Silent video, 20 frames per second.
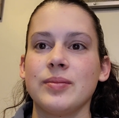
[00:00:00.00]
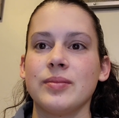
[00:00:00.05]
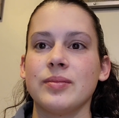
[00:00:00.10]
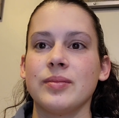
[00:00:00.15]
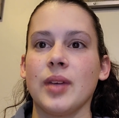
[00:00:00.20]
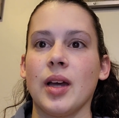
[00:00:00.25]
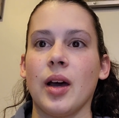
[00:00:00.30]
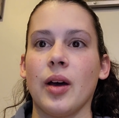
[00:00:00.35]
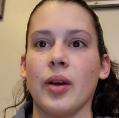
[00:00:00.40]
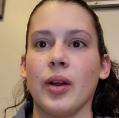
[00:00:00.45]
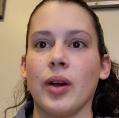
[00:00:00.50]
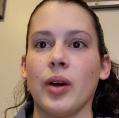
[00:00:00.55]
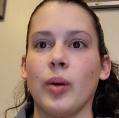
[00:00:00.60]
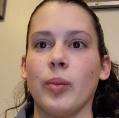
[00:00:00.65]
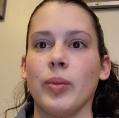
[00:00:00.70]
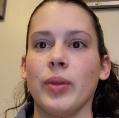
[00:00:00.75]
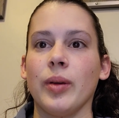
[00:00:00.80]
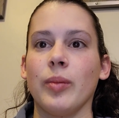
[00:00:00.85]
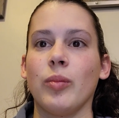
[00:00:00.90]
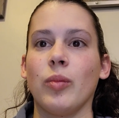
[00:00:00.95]
how to
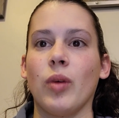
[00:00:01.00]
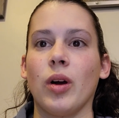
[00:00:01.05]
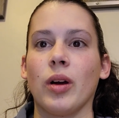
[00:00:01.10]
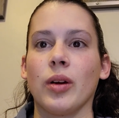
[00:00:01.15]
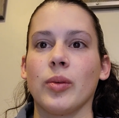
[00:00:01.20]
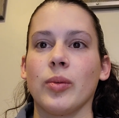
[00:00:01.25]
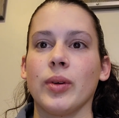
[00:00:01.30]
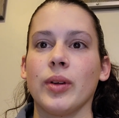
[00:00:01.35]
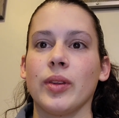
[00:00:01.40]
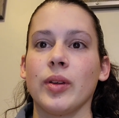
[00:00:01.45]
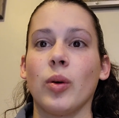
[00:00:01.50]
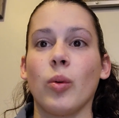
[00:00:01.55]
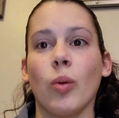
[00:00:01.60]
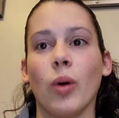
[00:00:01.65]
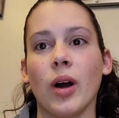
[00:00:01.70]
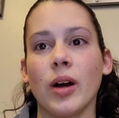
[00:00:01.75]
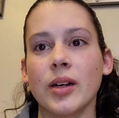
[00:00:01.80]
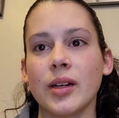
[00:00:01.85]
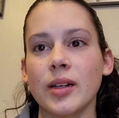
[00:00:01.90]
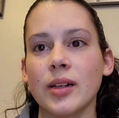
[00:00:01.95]
help them walk with a
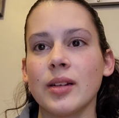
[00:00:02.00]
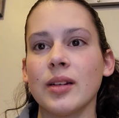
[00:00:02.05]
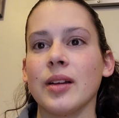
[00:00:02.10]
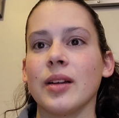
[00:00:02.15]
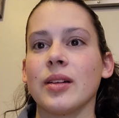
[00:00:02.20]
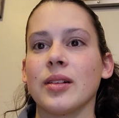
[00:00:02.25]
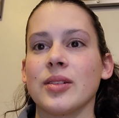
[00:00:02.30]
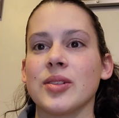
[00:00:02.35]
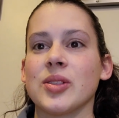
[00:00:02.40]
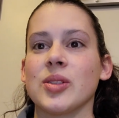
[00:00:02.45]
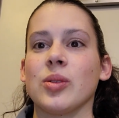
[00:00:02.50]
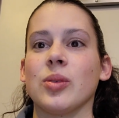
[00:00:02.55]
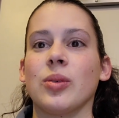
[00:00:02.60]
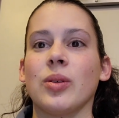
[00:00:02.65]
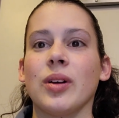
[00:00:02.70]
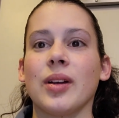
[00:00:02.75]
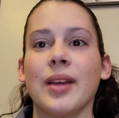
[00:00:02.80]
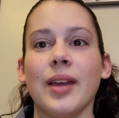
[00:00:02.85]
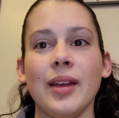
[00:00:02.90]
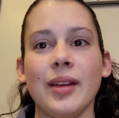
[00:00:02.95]
walker and also
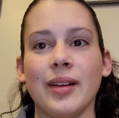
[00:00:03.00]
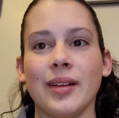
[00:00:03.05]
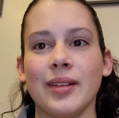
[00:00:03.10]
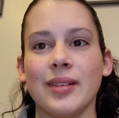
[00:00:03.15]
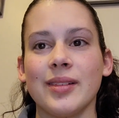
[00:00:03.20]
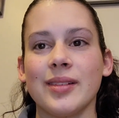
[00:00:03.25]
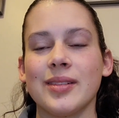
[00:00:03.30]
a cane.